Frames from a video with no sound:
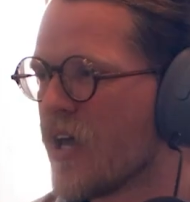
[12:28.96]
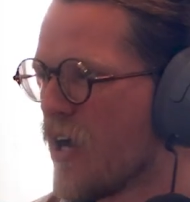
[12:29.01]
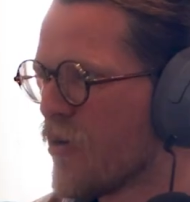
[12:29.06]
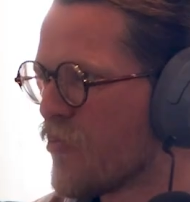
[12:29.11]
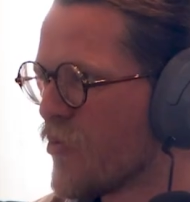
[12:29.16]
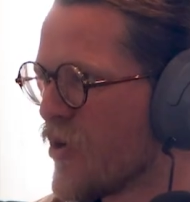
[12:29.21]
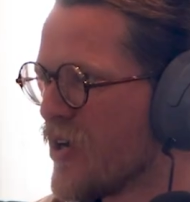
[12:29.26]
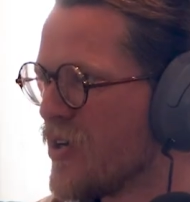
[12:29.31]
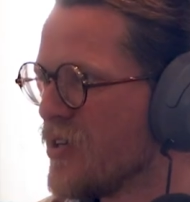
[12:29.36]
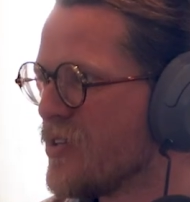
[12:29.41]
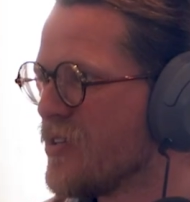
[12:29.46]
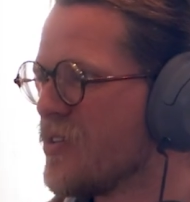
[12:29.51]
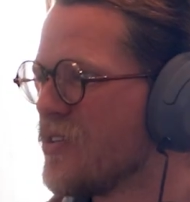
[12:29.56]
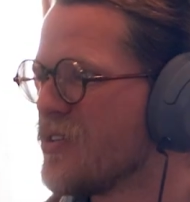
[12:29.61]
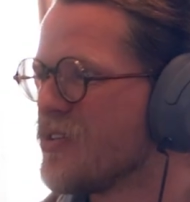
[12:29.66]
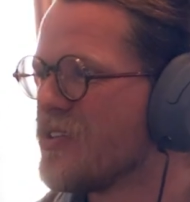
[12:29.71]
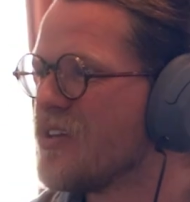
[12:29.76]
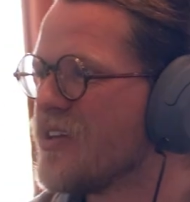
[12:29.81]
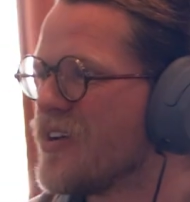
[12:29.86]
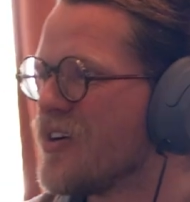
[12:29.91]
cap rate,
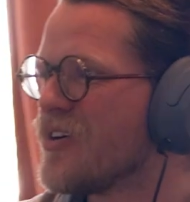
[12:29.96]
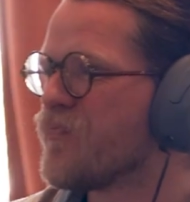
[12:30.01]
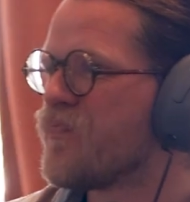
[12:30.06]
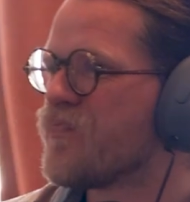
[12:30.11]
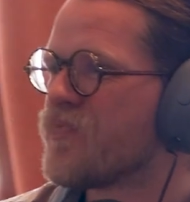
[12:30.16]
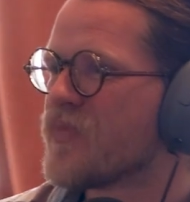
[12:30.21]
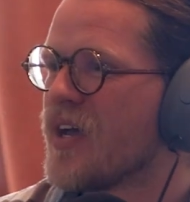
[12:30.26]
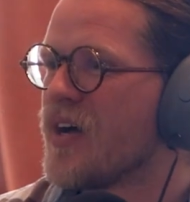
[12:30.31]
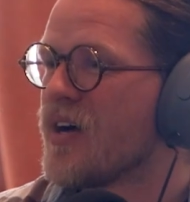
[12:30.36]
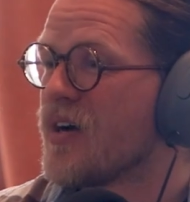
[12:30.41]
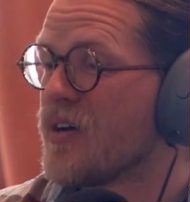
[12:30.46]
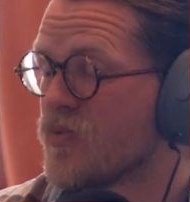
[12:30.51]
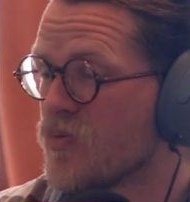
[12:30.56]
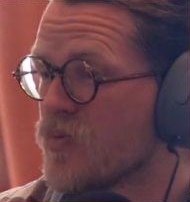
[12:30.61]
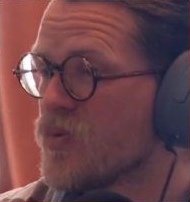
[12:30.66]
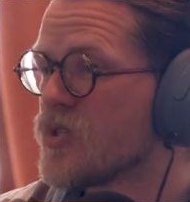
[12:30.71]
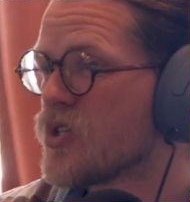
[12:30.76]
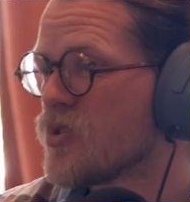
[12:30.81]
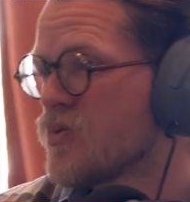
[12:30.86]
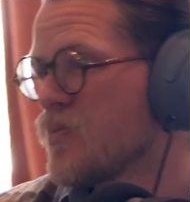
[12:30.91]

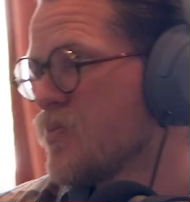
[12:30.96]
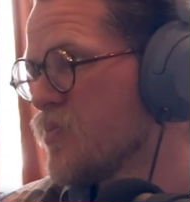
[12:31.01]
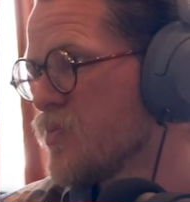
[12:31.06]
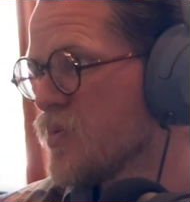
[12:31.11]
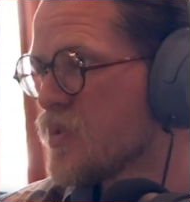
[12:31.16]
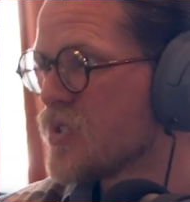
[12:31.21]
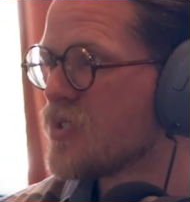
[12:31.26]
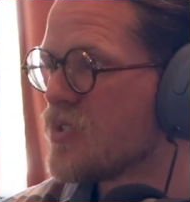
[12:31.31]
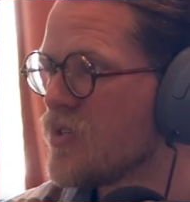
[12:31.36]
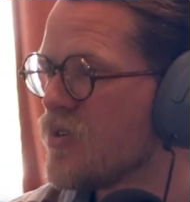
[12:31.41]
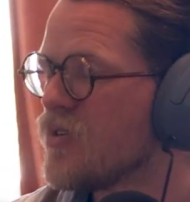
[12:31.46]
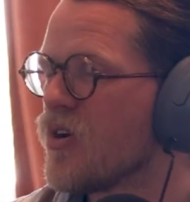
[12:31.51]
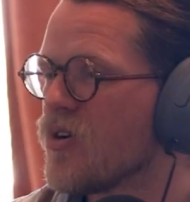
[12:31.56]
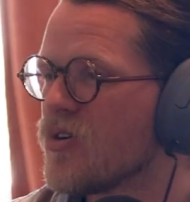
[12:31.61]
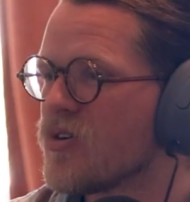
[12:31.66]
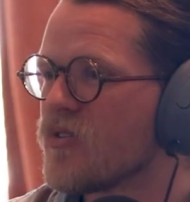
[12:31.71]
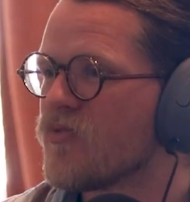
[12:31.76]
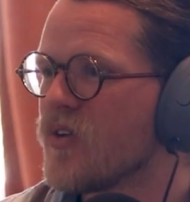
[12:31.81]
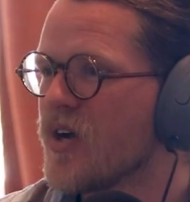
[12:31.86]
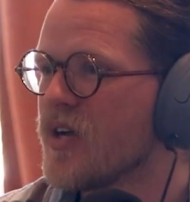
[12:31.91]
which was still
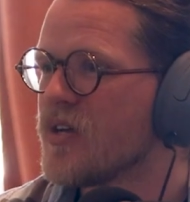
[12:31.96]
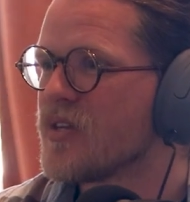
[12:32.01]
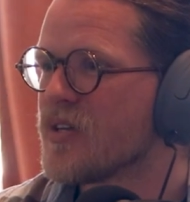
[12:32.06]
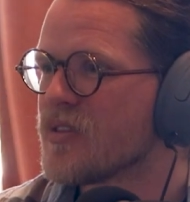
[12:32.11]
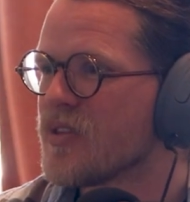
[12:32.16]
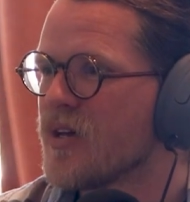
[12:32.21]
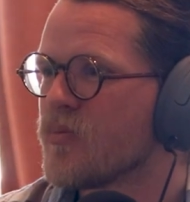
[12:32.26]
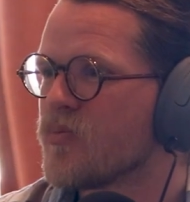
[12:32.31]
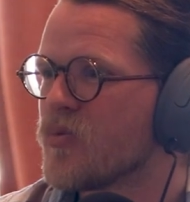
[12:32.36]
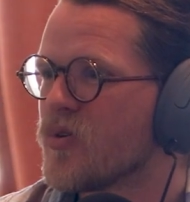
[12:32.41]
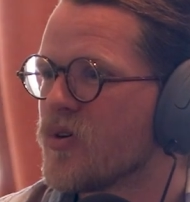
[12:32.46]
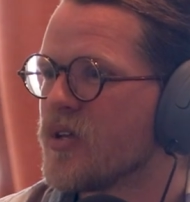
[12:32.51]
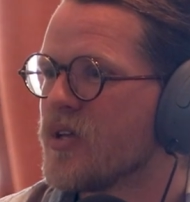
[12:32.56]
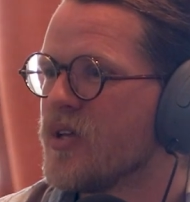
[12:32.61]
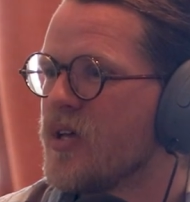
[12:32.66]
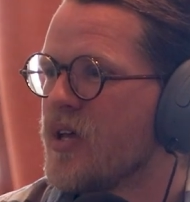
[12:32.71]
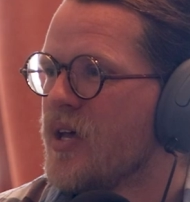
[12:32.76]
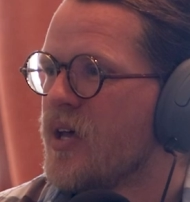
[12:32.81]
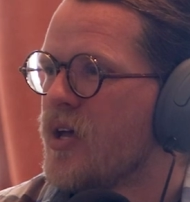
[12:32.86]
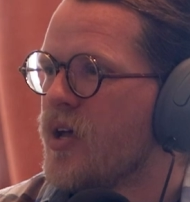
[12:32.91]
hard to find at that point.
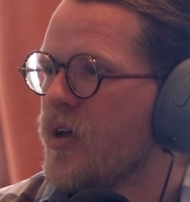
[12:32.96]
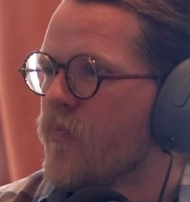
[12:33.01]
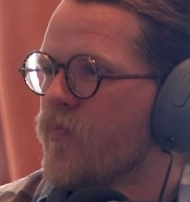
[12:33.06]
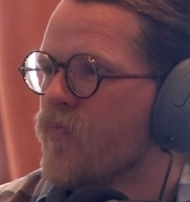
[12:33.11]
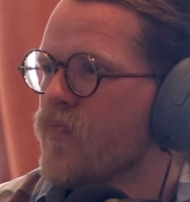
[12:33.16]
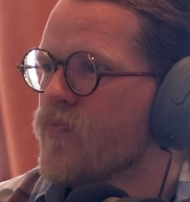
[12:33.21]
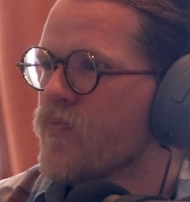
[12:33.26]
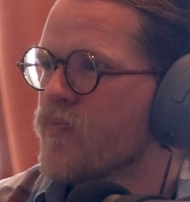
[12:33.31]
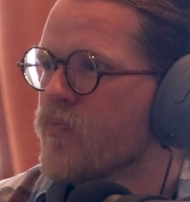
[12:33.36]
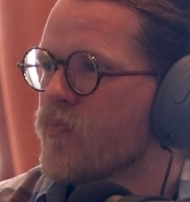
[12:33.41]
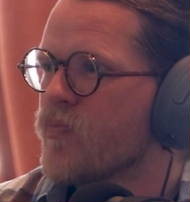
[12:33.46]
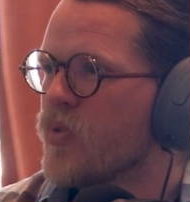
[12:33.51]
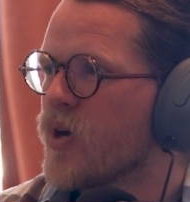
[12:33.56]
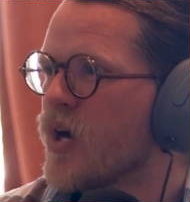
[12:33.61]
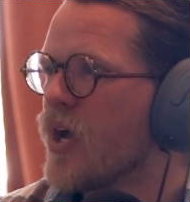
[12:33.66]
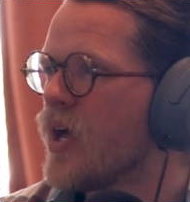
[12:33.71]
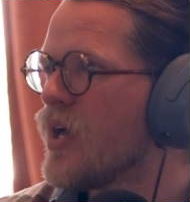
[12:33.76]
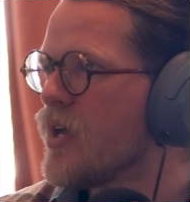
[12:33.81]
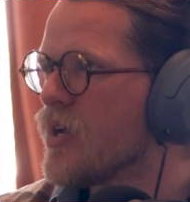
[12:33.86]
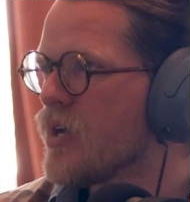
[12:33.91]

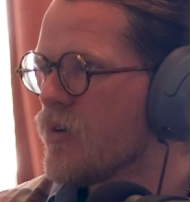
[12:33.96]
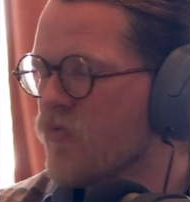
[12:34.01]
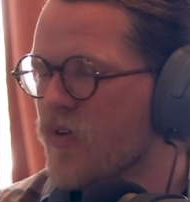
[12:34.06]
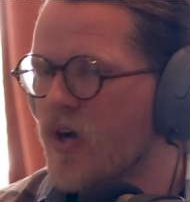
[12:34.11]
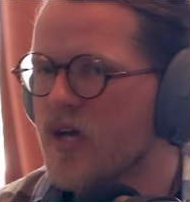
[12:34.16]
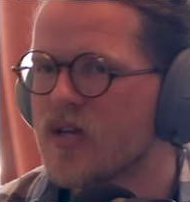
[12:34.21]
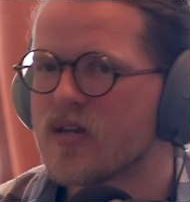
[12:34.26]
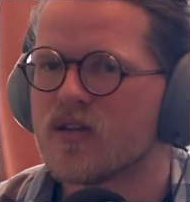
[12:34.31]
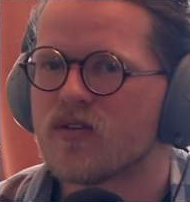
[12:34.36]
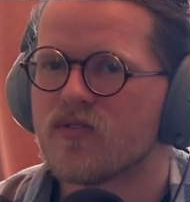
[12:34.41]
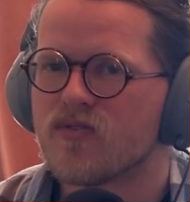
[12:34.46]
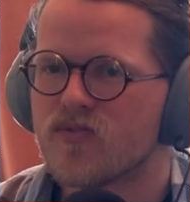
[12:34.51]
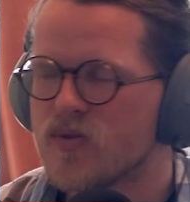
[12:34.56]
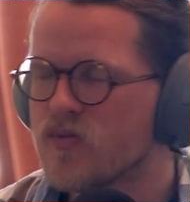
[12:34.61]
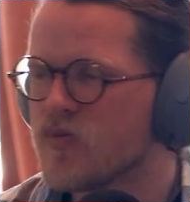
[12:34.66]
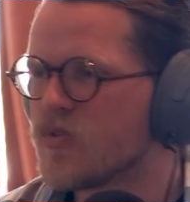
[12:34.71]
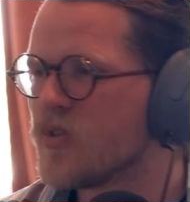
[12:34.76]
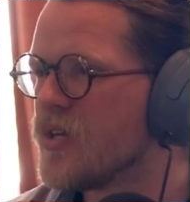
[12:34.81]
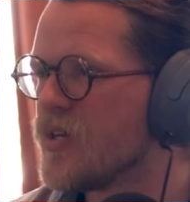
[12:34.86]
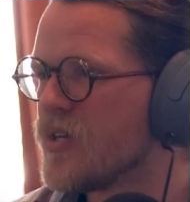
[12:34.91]
But I end up finding a
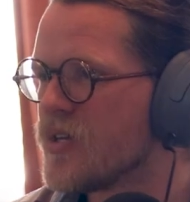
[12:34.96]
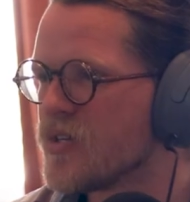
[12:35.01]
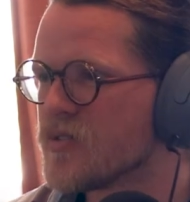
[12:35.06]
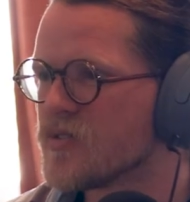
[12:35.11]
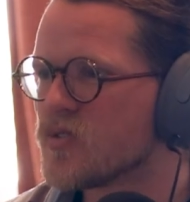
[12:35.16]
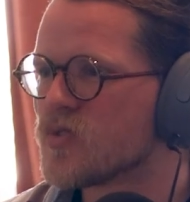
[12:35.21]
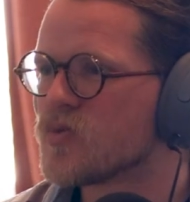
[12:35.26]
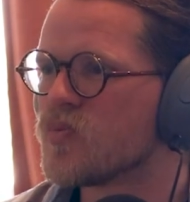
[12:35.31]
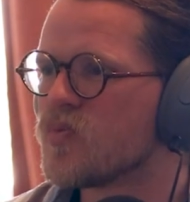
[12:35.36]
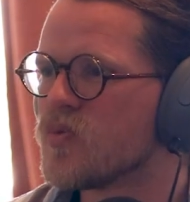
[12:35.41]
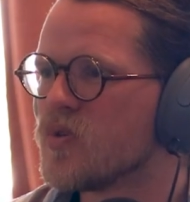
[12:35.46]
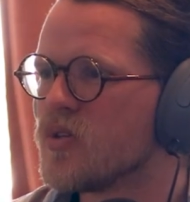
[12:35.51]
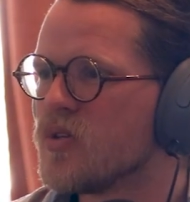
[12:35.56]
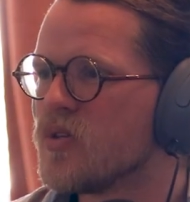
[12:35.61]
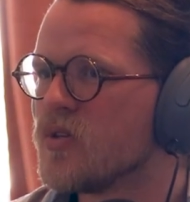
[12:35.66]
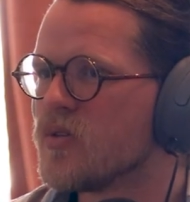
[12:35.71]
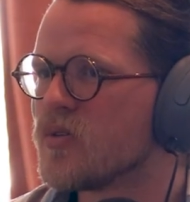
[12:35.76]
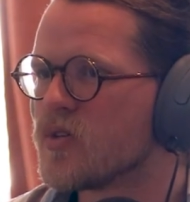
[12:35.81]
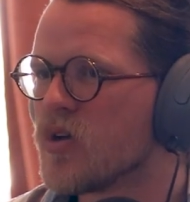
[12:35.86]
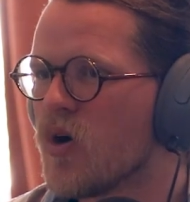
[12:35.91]
few things.
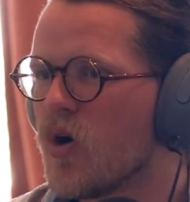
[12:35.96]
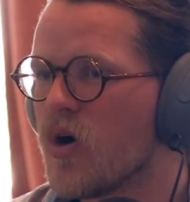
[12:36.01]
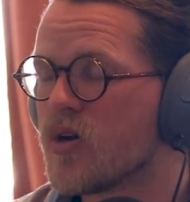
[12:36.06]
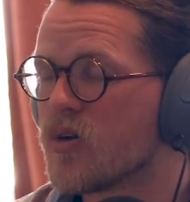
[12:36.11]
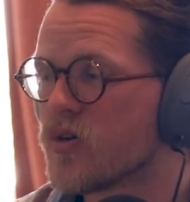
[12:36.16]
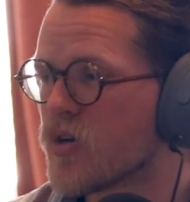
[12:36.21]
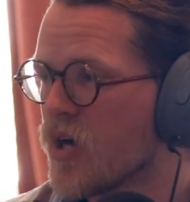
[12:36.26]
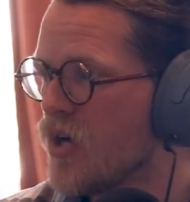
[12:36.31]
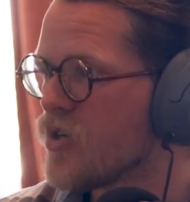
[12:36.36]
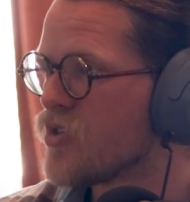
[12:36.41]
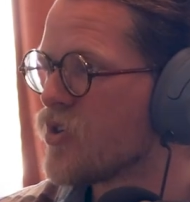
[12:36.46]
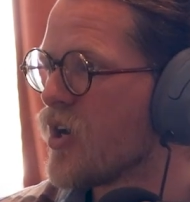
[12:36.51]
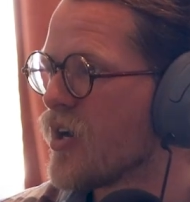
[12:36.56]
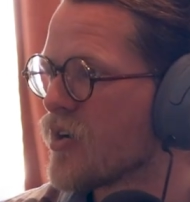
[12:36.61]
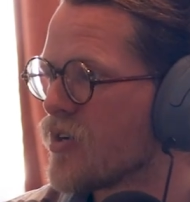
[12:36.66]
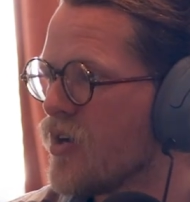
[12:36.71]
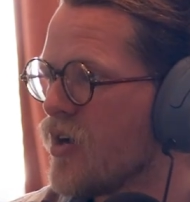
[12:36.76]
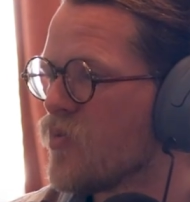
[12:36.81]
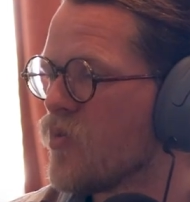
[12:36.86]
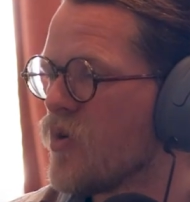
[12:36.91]
We go under
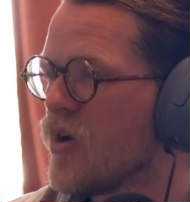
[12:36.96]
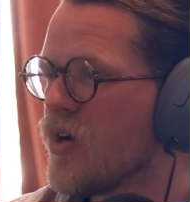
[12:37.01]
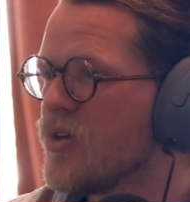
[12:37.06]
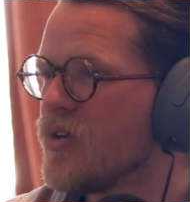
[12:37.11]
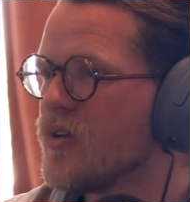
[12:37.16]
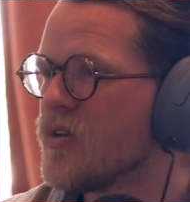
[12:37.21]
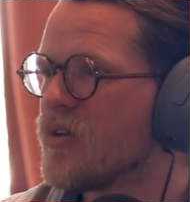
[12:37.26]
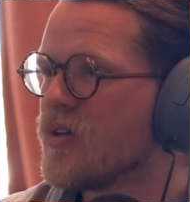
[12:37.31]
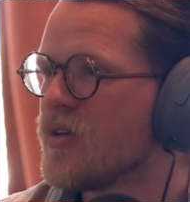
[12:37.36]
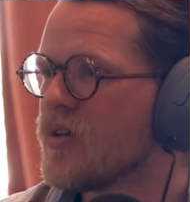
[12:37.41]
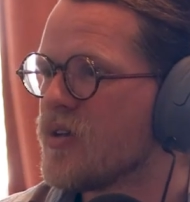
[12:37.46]
contract on one.